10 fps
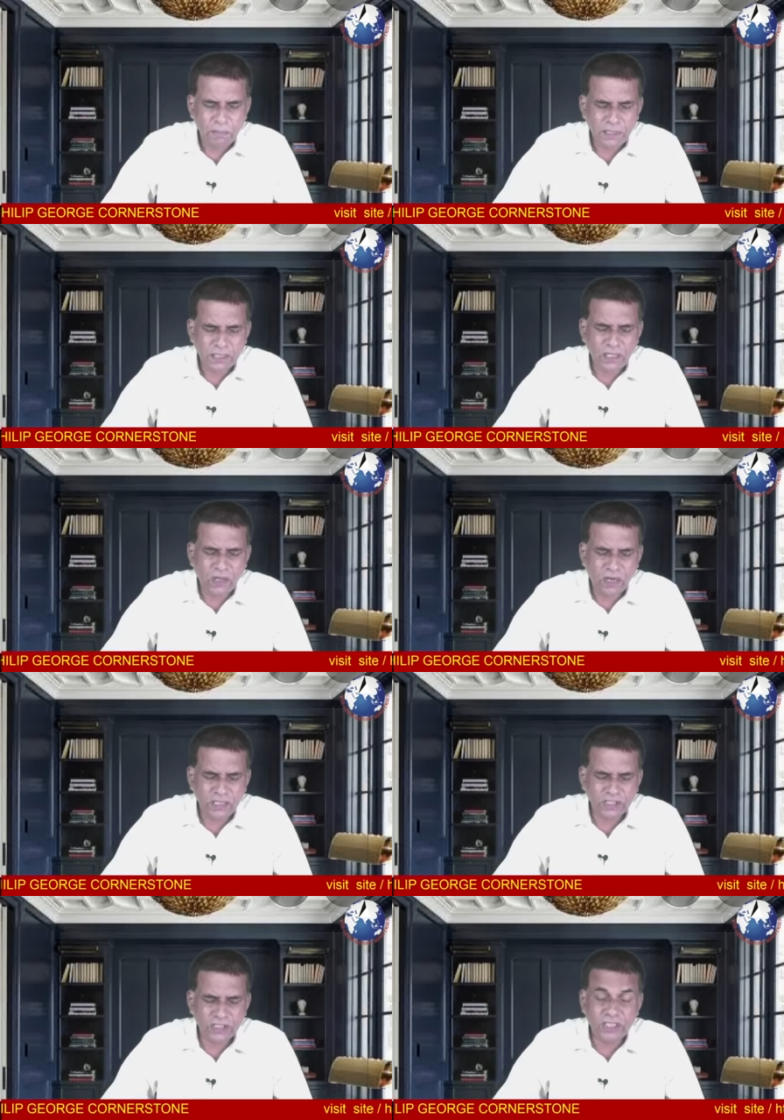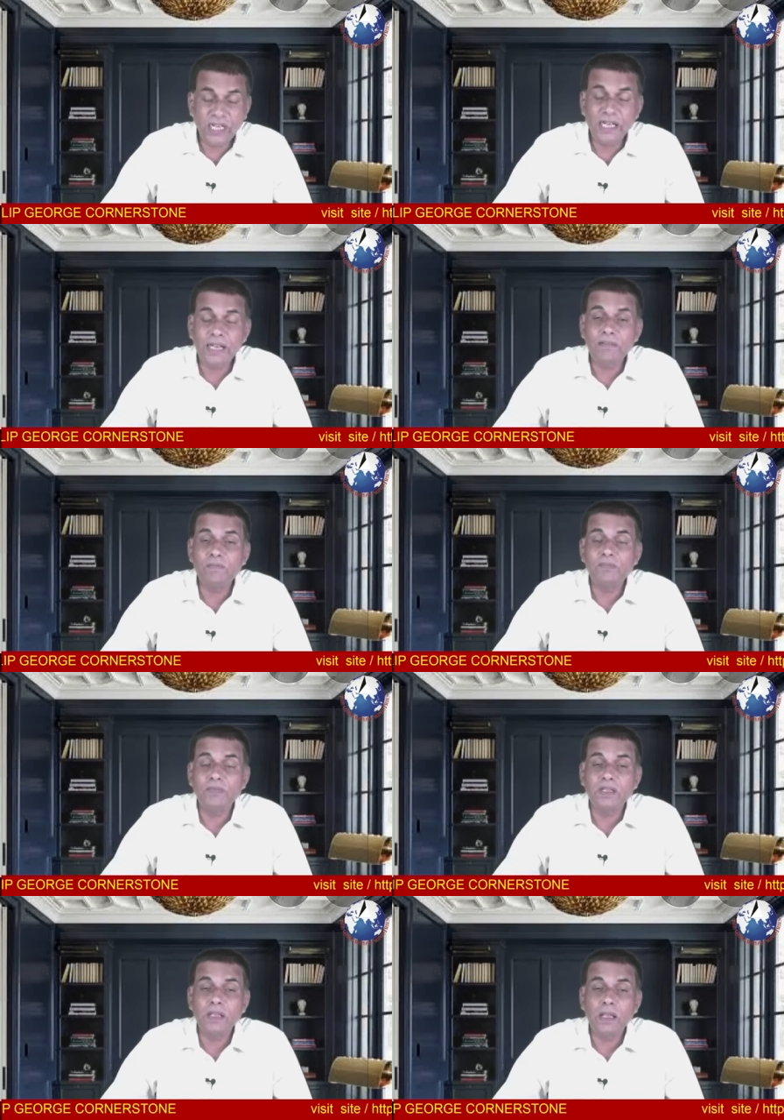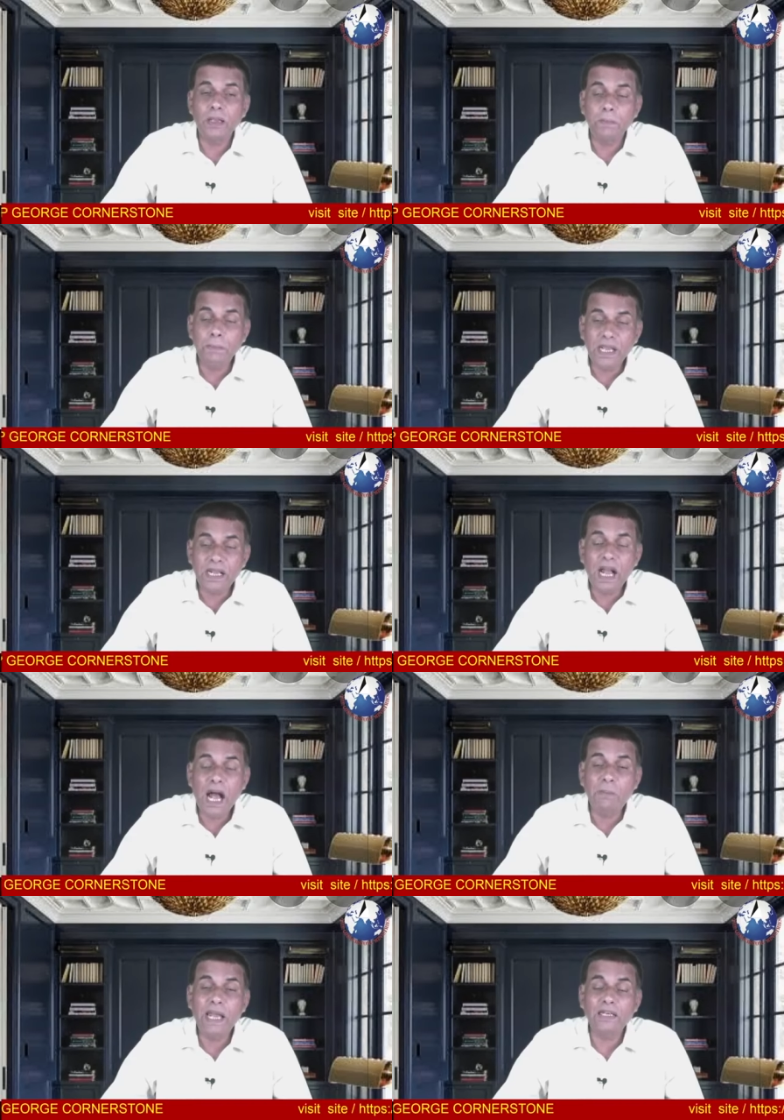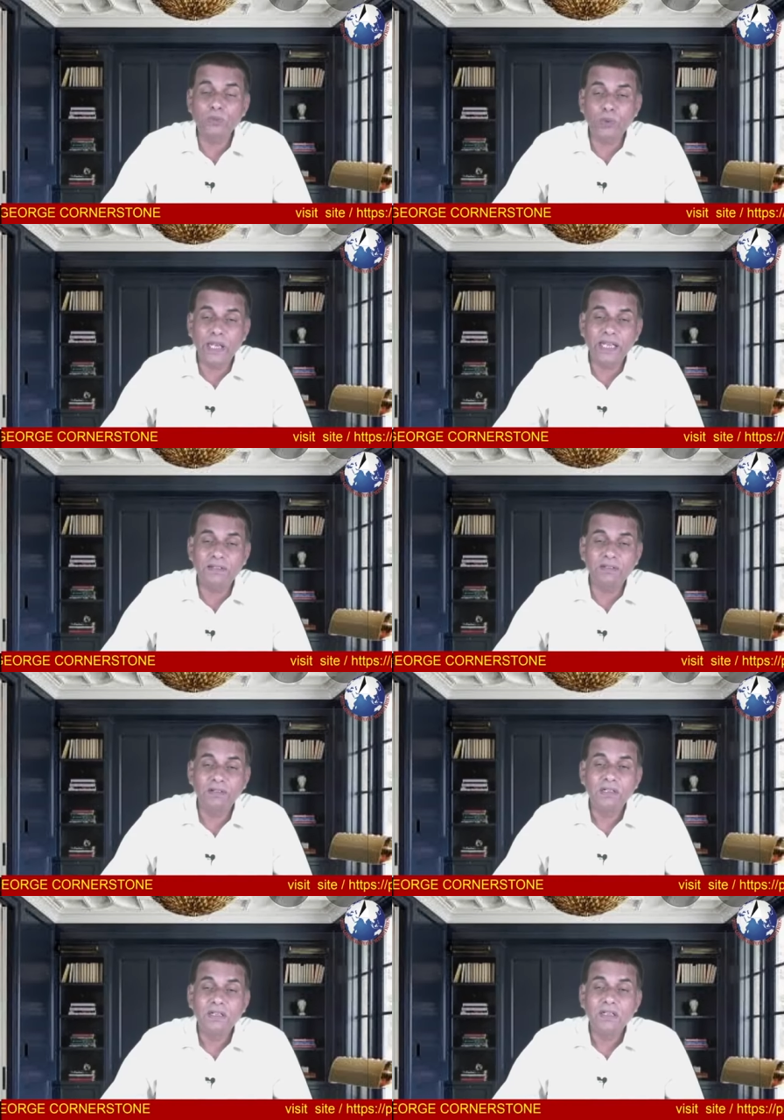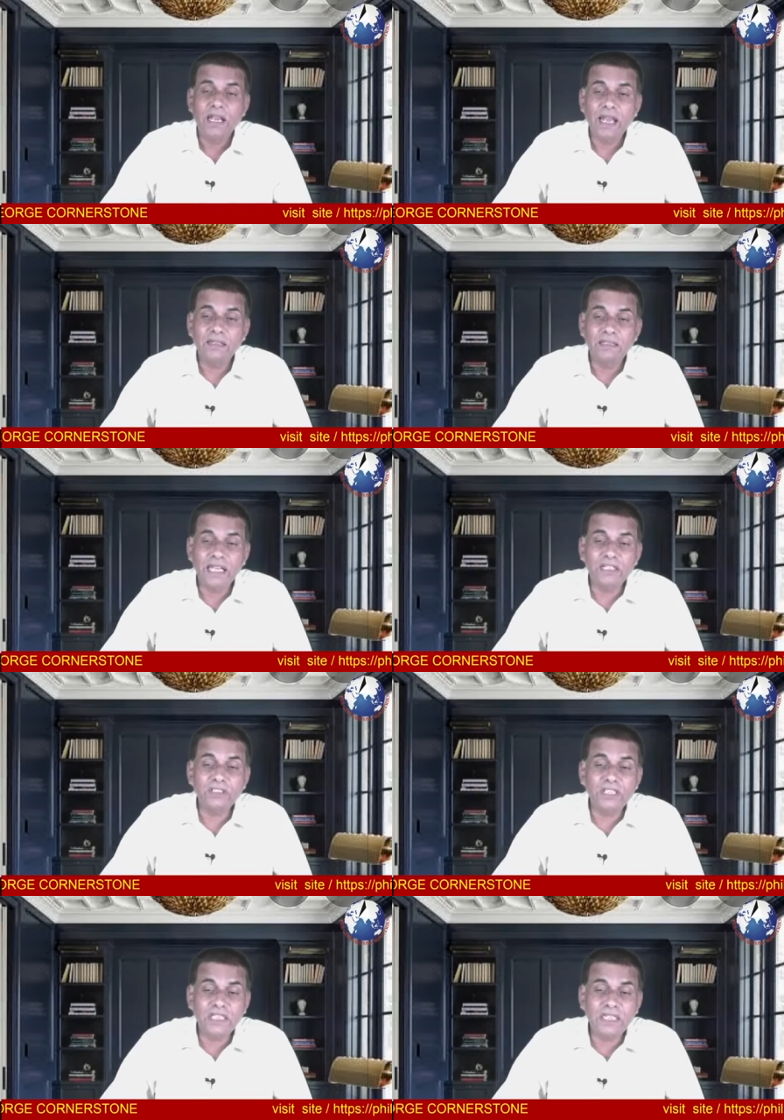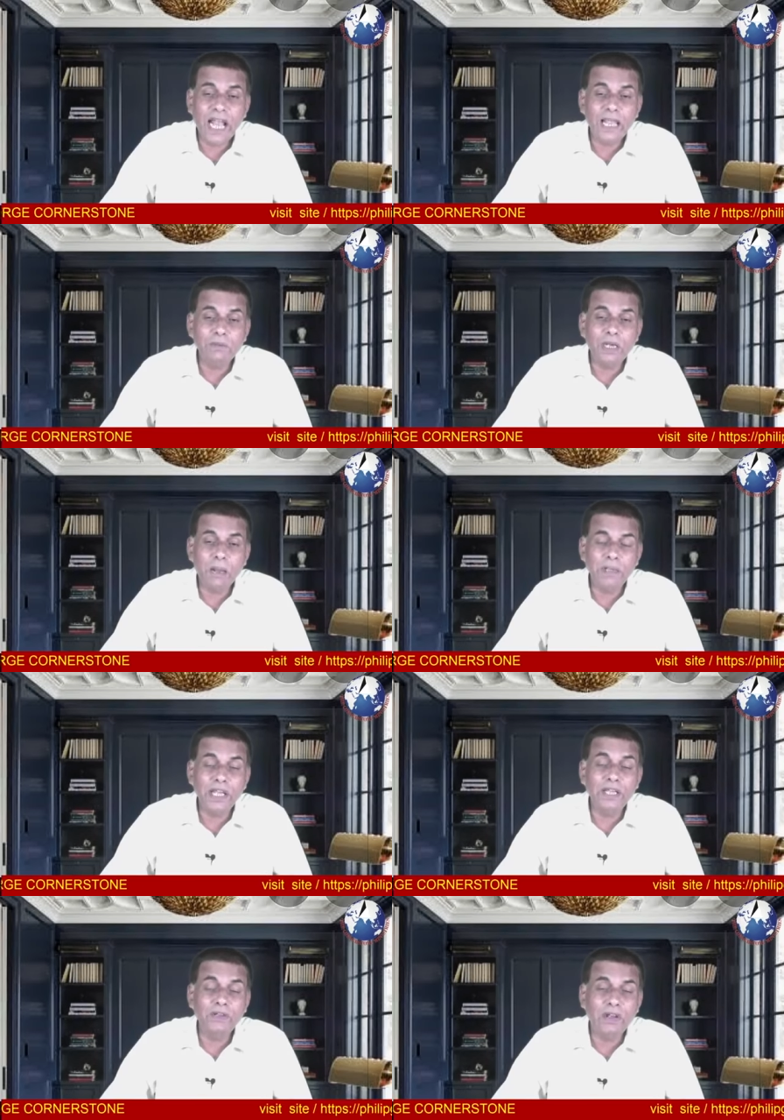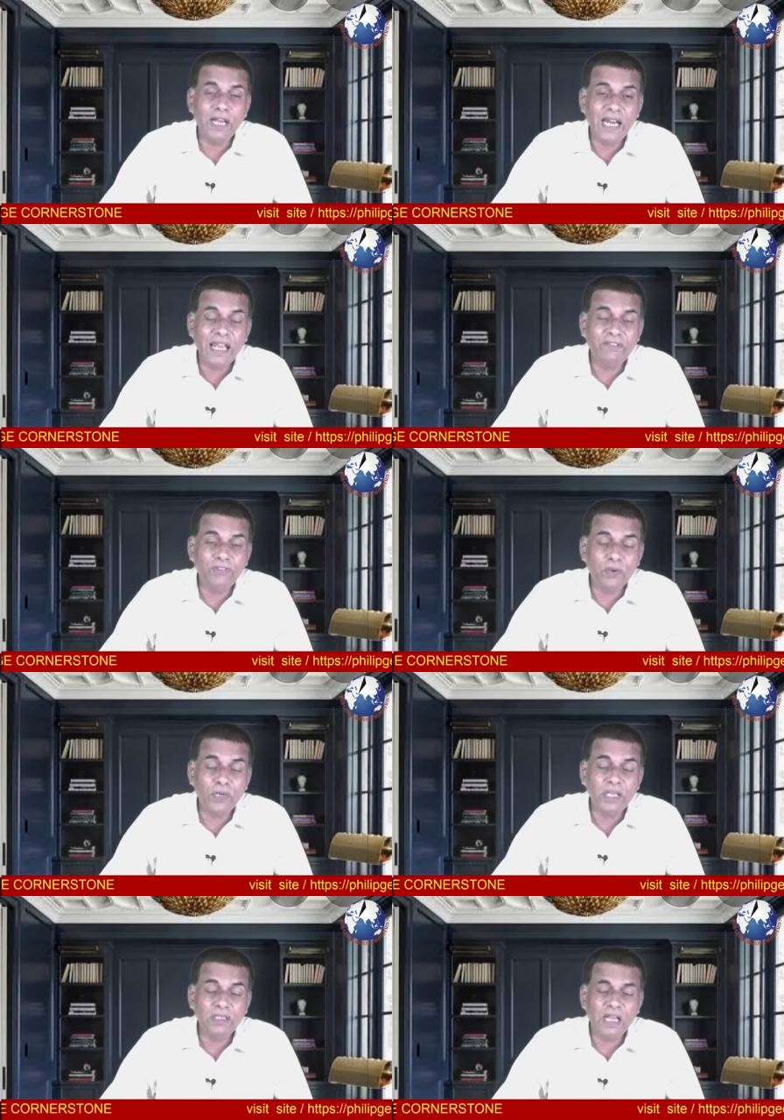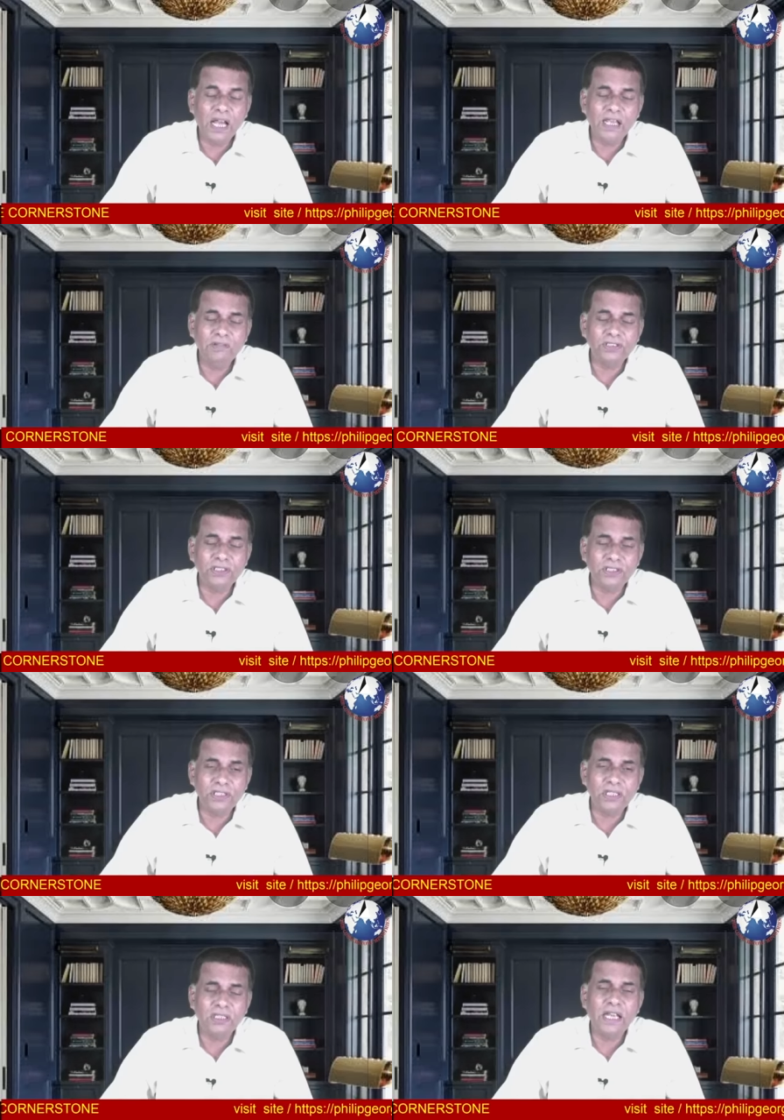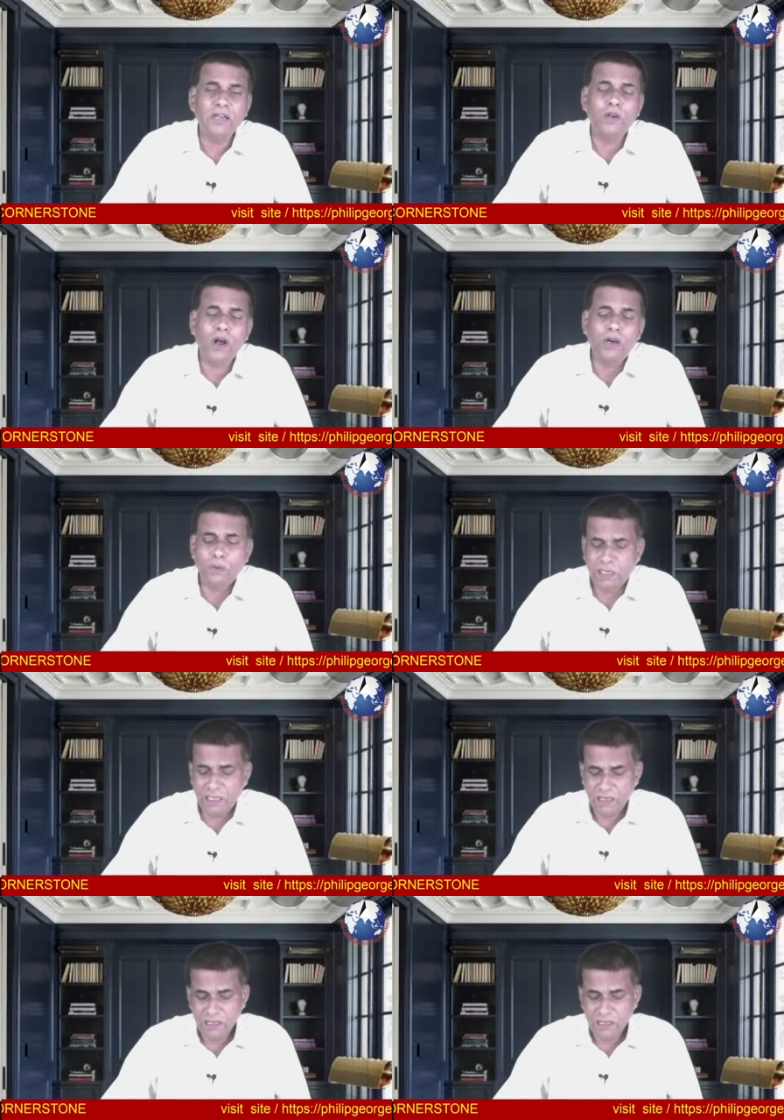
but the Lord is telling, uh, be calm and quiet and there is the time coming in your life, Orita, you sister, that Lord will